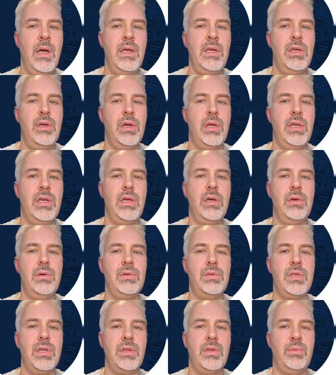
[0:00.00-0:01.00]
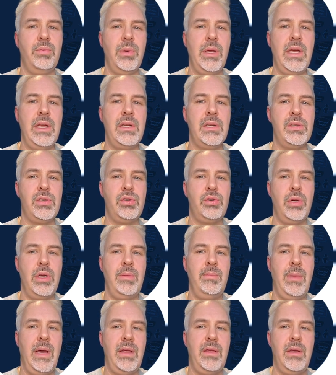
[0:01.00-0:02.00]
You can use the read
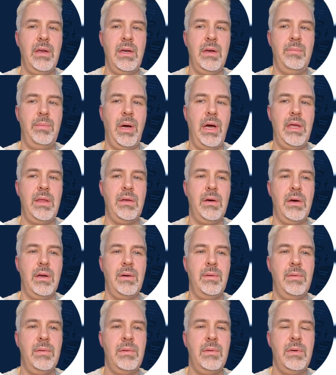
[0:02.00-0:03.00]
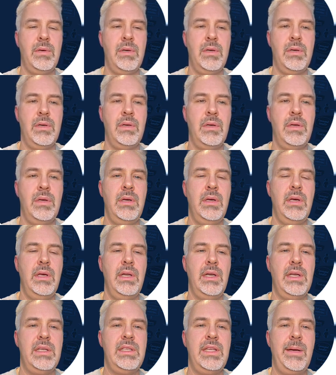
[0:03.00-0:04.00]
stream method in Python.
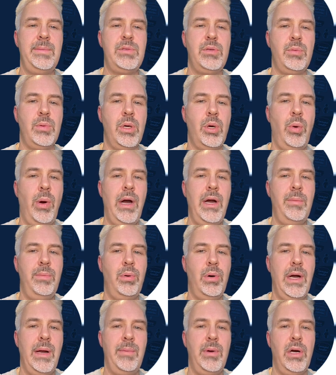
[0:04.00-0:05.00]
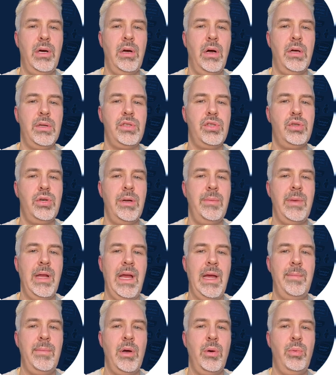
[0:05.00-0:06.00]
It accepts a required parameter called stream
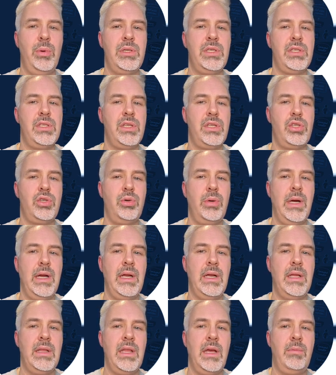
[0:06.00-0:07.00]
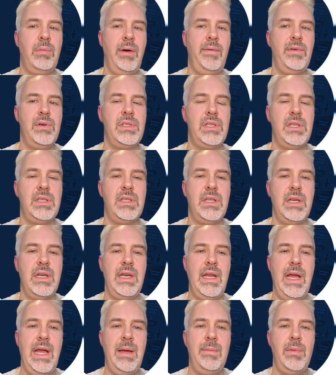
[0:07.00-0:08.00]
name, which is a string that references the
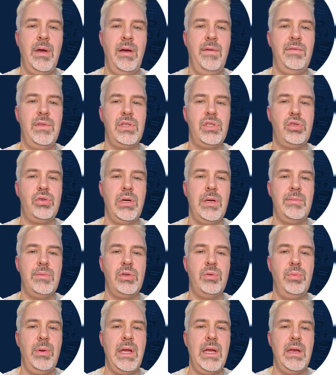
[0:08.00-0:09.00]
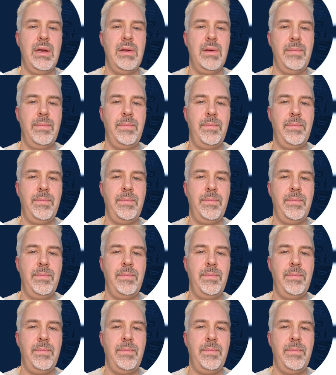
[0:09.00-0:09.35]
name of the stream to read.